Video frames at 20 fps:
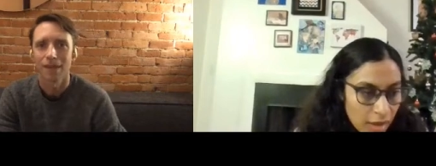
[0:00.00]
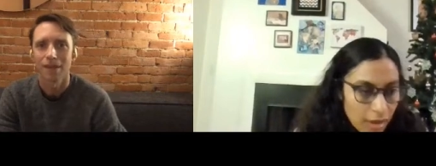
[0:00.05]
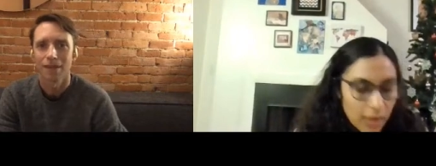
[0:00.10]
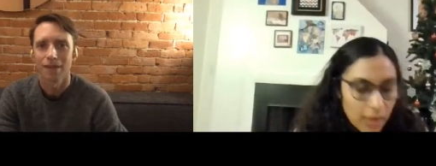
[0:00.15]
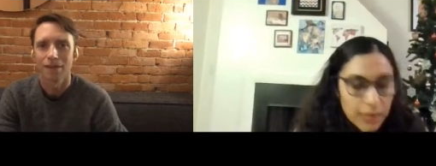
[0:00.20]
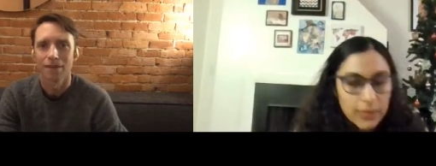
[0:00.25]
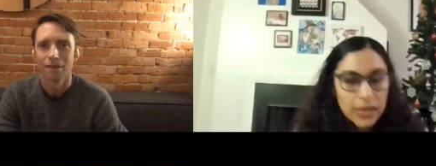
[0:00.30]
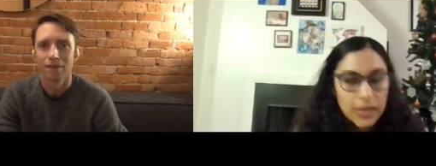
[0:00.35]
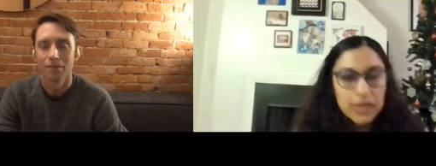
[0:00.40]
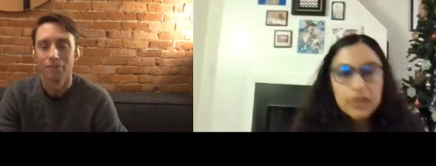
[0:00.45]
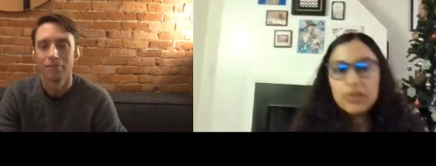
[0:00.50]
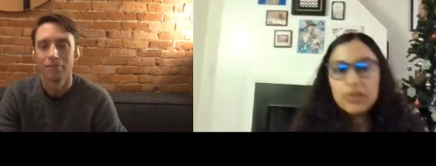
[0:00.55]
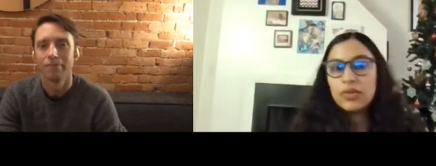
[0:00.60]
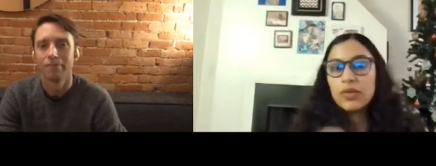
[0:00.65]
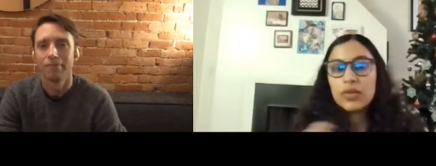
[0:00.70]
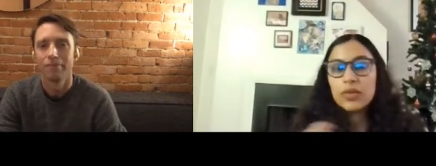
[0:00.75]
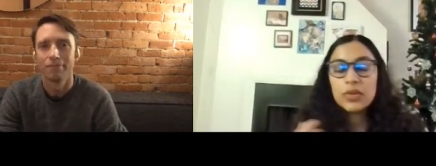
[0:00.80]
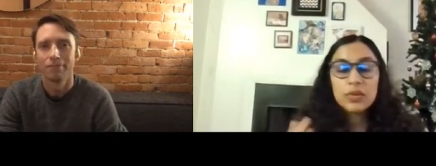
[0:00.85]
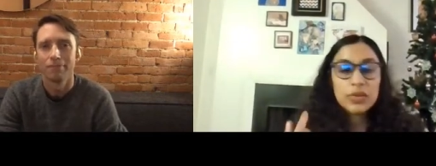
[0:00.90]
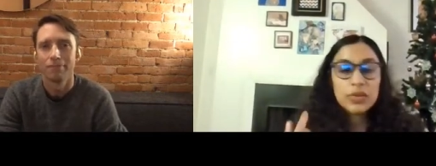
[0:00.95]
Speaker 1: Um, like, you
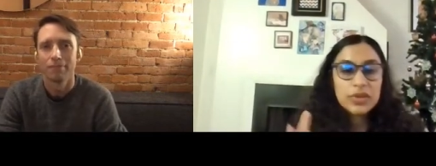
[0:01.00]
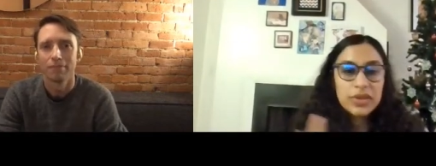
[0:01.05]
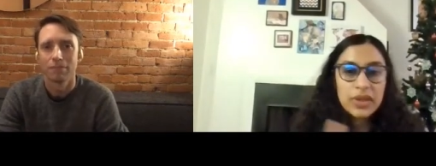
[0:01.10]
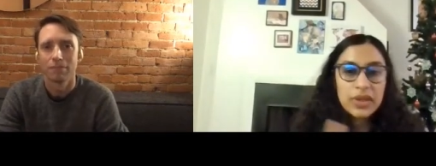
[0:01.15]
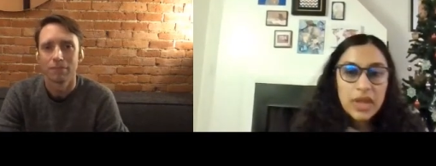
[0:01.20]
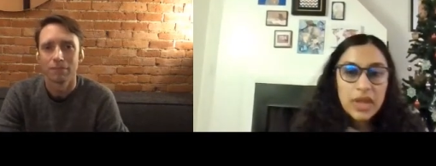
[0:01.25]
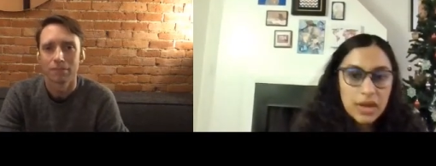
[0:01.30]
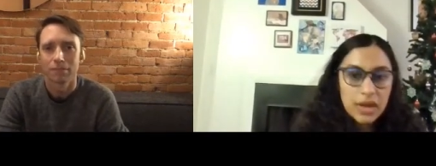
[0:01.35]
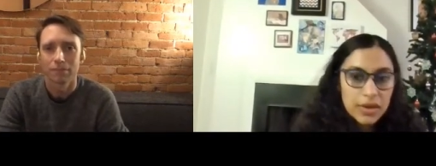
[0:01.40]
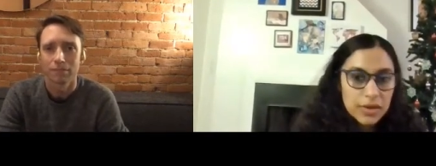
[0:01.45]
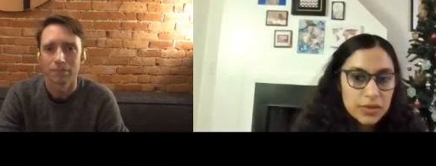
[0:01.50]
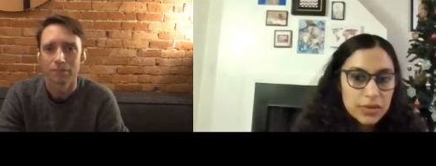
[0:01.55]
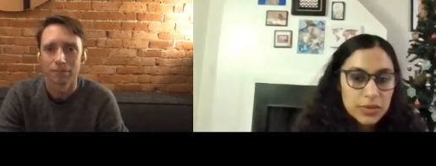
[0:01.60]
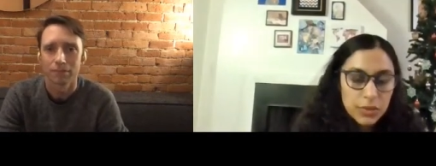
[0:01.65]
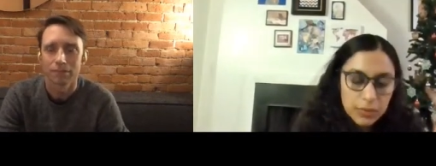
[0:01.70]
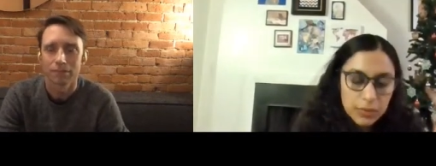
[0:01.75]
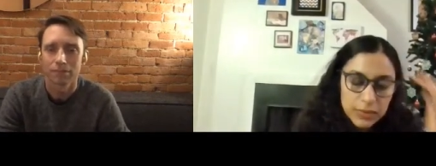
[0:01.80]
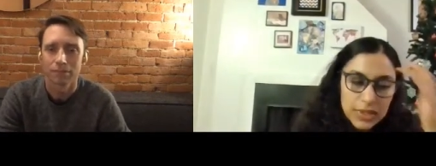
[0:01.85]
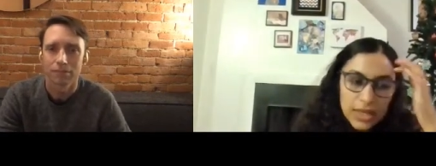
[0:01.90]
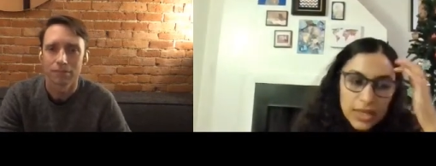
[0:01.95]
know, you were there. You
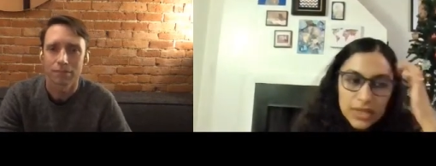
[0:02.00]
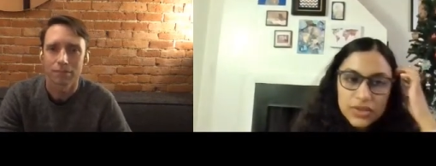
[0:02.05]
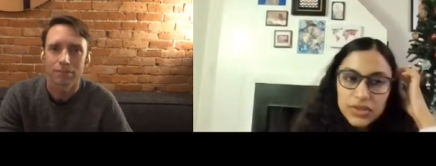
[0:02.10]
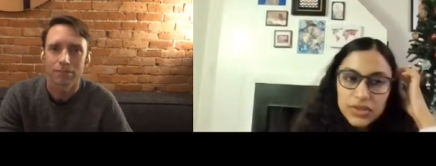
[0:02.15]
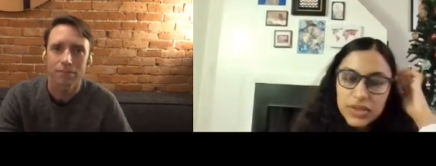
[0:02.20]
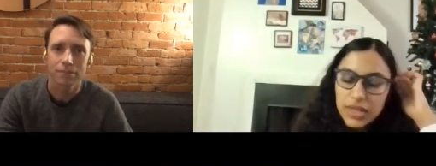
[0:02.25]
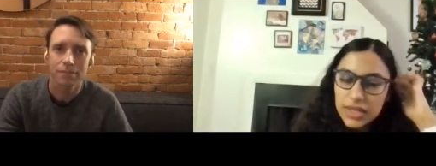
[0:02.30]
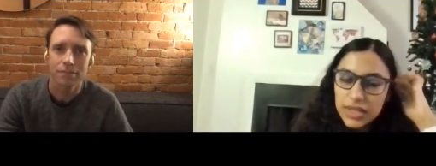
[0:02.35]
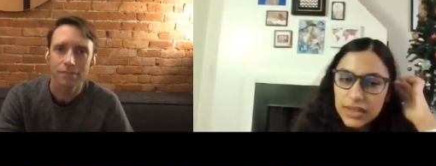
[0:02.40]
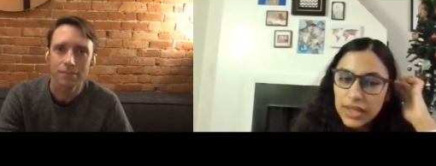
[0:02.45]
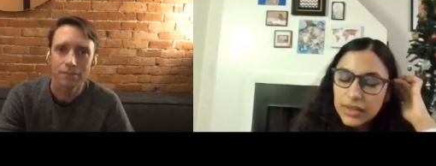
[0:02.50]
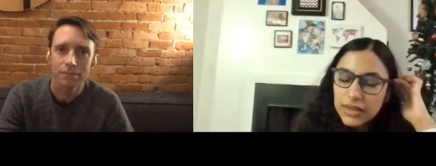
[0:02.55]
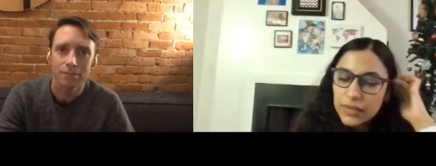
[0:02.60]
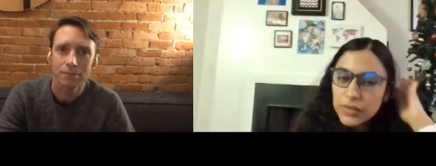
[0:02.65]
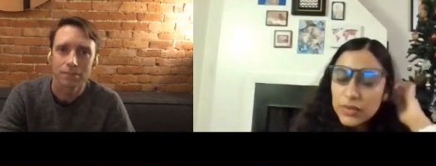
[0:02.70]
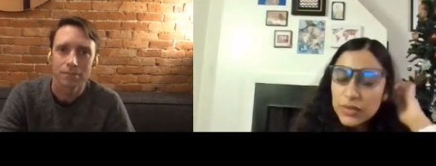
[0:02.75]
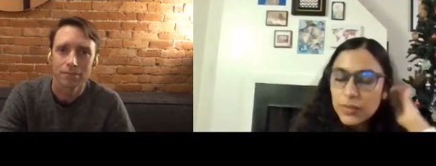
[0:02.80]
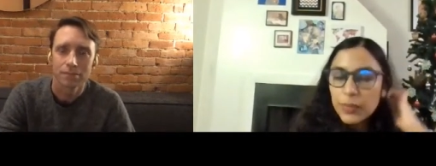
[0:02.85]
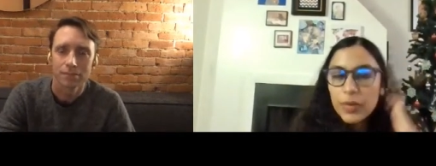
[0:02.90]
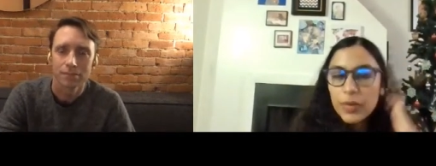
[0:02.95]
told me yesterday that there
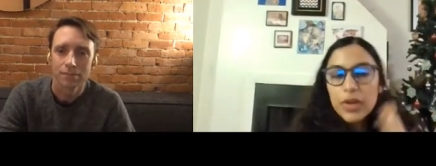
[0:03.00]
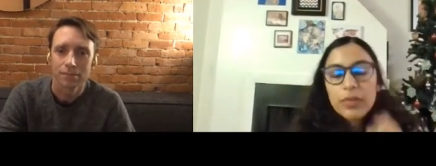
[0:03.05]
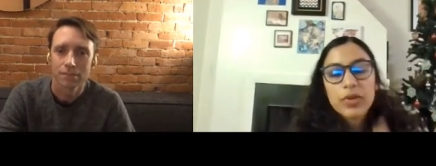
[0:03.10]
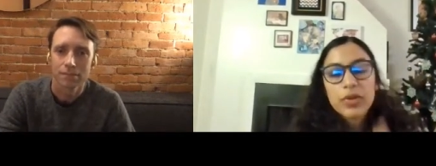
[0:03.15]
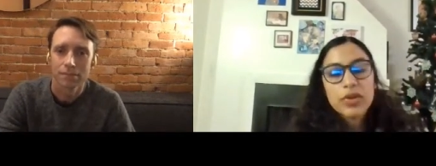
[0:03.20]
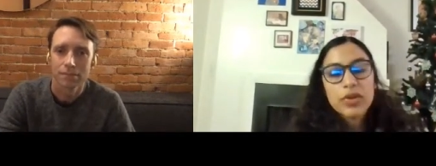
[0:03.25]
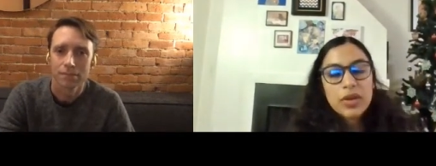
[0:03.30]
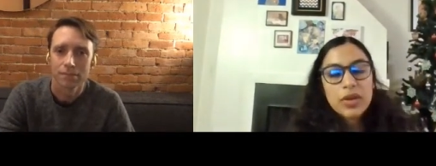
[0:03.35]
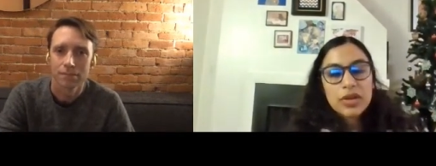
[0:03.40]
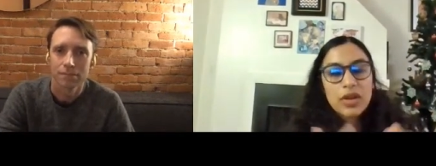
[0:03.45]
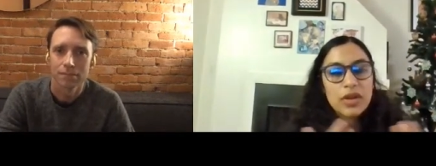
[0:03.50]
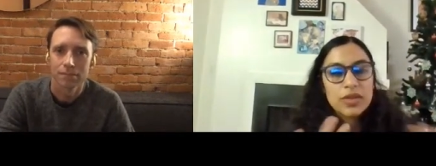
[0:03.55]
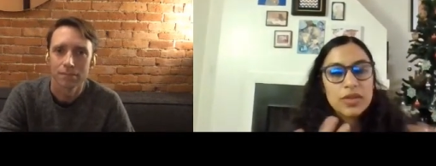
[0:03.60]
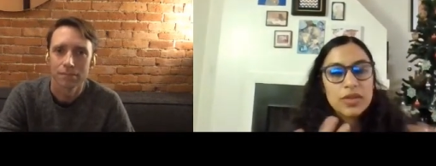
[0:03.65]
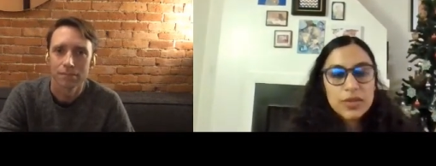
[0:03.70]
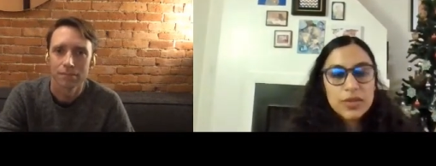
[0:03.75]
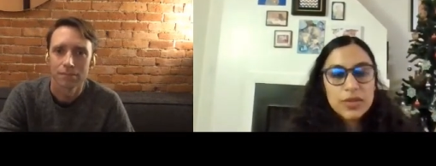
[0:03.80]
was a point where you had gone